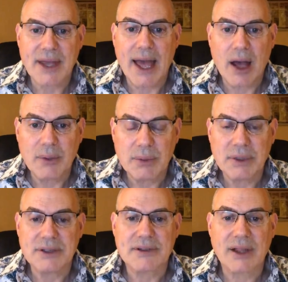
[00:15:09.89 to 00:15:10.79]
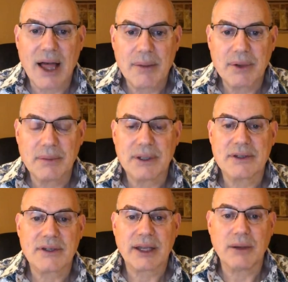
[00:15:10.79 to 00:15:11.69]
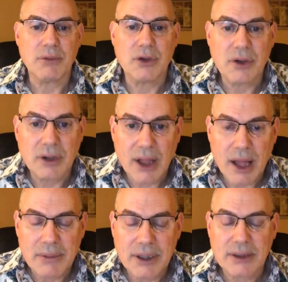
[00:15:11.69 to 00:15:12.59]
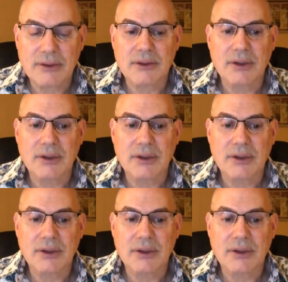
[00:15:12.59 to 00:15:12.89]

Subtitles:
albumins, globulins, like immunoglobulins,